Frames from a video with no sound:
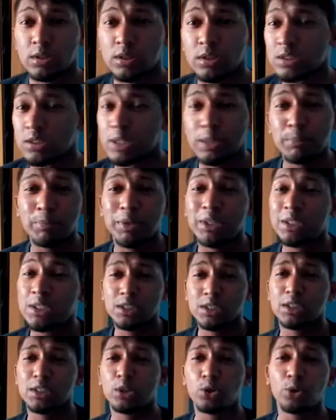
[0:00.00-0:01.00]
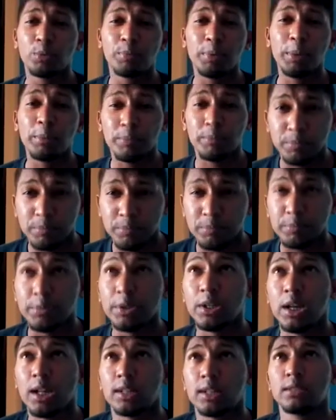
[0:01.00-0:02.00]
She be teaching, you be, be
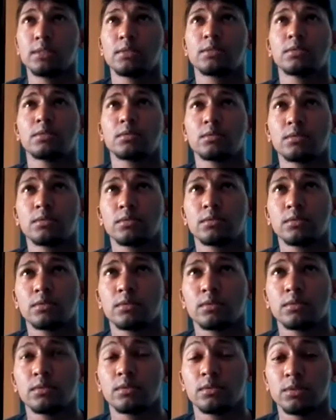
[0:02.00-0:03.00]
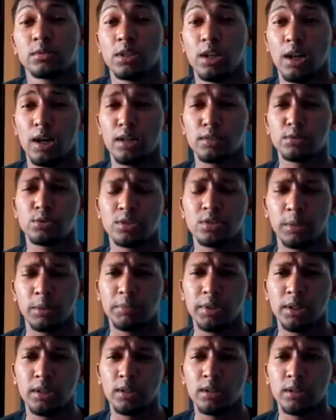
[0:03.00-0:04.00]
like this. She'll ask you
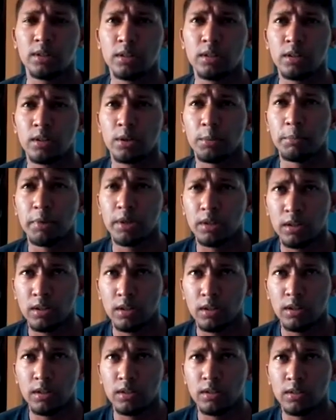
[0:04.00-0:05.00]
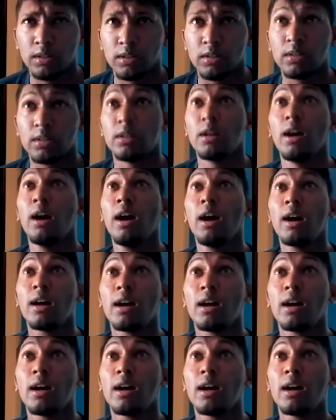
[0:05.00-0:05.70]
something, me. Huh?